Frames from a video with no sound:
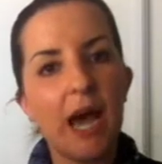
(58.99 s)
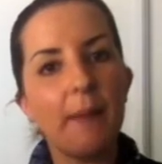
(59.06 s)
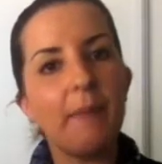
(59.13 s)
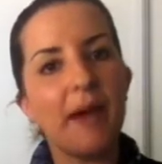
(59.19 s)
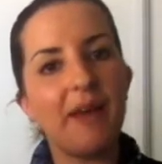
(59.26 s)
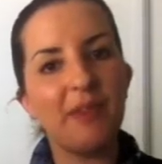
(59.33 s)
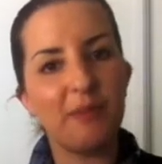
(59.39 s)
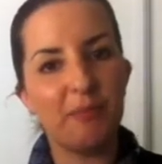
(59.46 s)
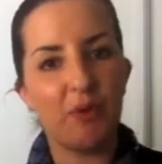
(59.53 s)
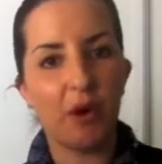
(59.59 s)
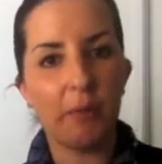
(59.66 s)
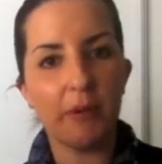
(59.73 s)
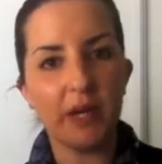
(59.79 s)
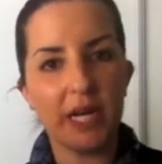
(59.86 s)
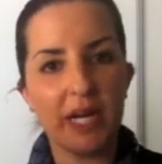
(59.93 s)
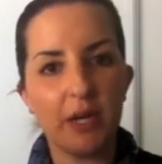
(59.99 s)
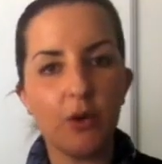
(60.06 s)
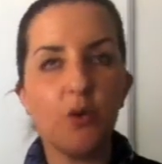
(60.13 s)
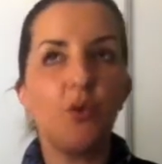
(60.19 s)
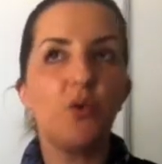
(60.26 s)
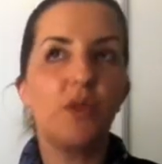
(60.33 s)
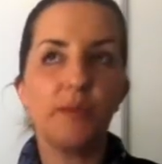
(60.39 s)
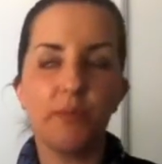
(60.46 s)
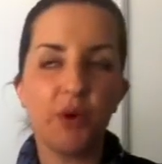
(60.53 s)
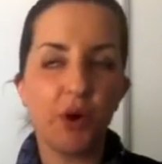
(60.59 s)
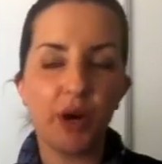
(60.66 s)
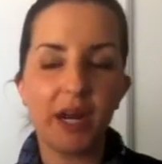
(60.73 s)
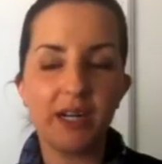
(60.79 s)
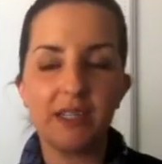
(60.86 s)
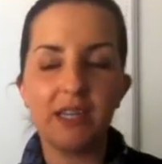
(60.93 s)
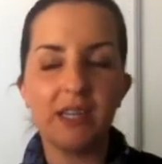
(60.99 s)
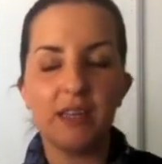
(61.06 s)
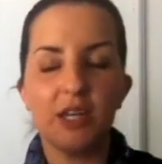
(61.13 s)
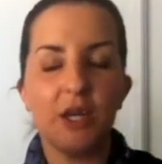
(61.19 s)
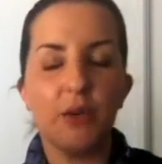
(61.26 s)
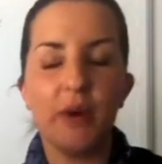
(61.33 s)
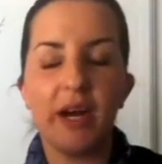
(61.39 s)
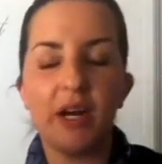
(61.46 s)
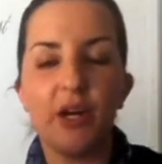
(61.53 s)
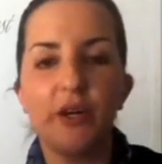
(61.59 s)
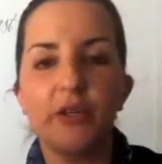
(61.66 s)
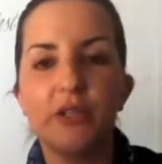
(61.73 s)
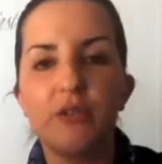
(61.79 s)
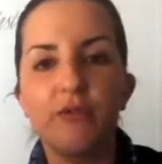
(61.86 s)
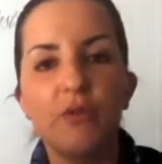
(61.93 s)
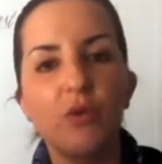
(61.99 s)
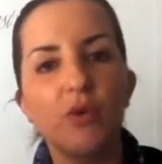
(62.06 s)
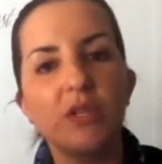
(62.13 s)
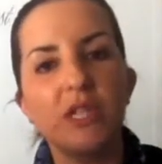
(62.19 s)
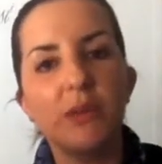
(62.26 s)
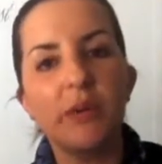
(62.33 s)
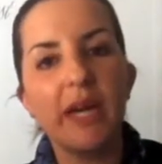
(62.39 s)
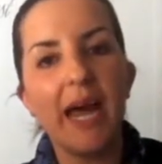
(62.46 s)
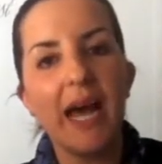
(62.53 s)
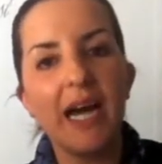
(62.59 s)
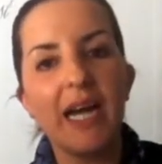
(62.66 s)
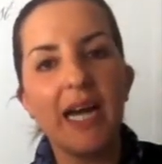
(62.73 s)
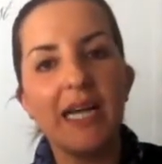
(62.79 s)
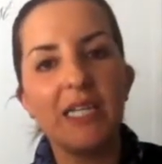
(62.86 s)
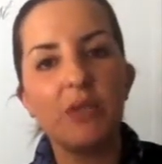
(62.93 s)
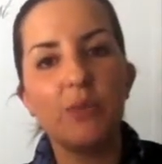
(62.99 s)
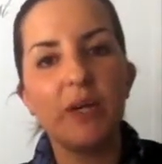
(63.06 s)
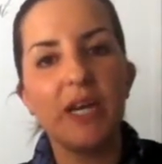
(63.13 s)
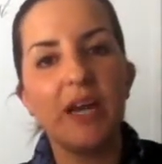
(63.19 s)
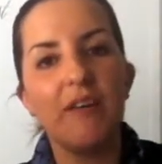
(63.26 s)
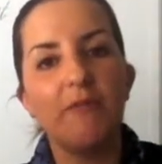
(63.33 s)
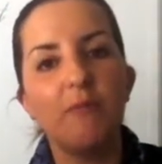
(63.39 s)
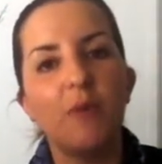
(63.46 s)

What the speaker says: about the property or the product that the QR code's for. So in our case, we have